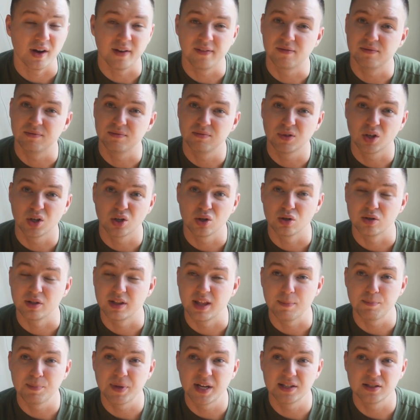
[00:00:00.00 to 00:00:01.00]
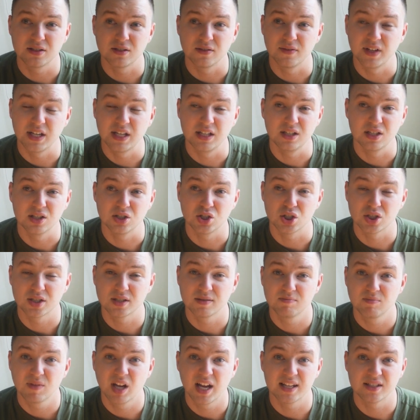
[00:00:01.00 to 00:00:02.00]
I've heard that Pennsylvania,
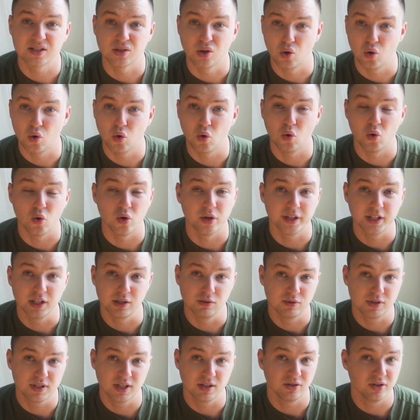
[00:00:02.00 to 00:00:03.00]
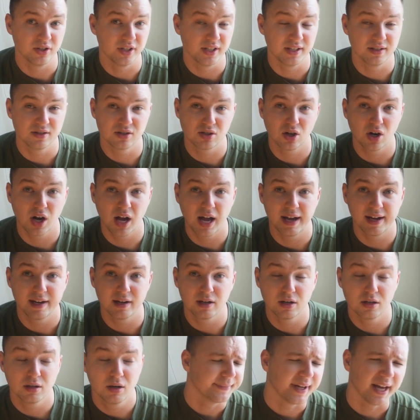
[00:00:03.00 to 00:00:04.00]
just as a whole, the utilities are
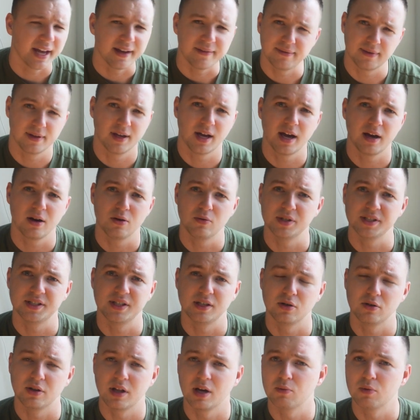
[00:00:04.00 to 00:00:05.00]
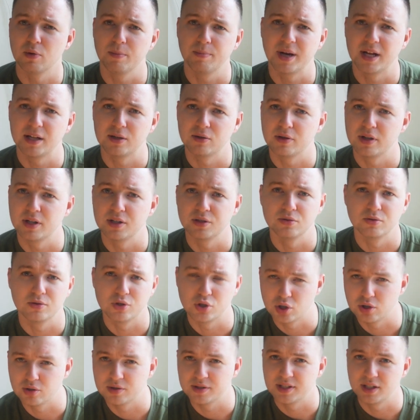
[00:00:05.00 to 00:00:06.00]
higher. I always hear that we're better than
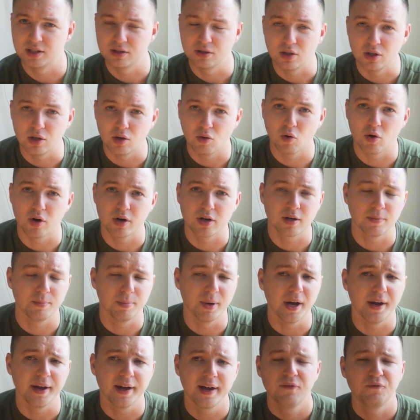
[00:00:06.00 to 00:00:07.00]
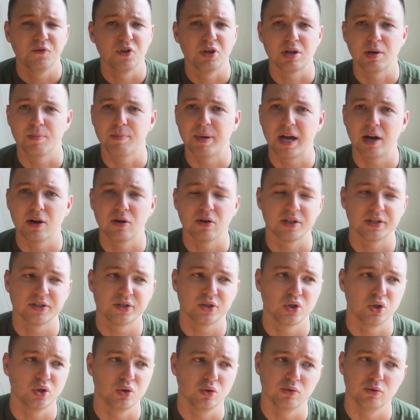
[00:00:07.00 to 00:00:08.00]
Jersey and New York, but if you compare us
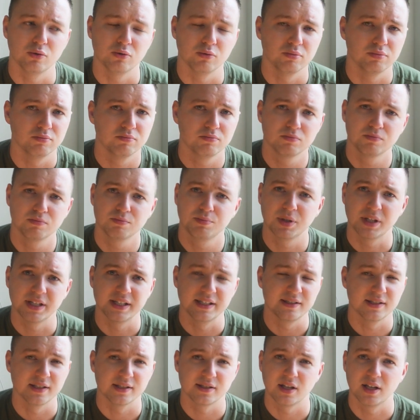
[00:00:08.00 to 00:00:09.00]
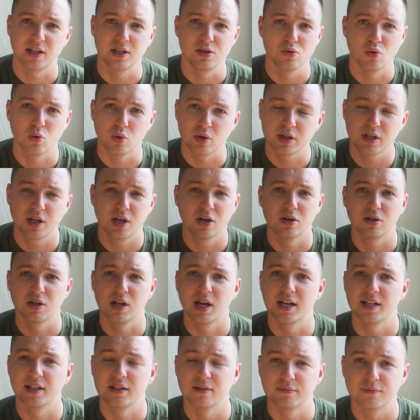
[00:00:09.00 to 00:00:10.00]
to places like North
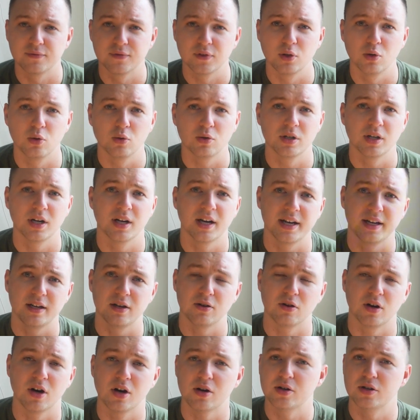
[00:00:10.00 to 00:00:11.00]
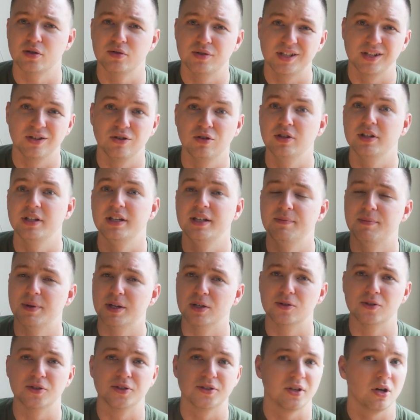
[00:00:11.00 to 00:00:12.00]
Carolina and Florida, I hear our utility
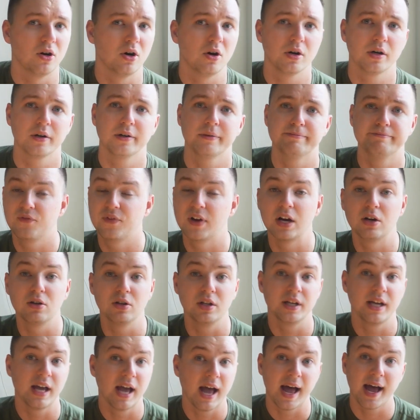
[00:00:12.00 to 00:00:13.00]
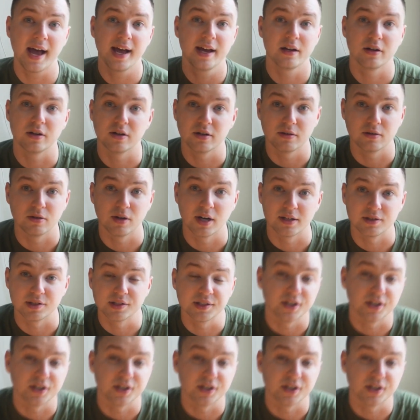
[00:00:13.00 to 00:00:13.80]
bills are fairly higher around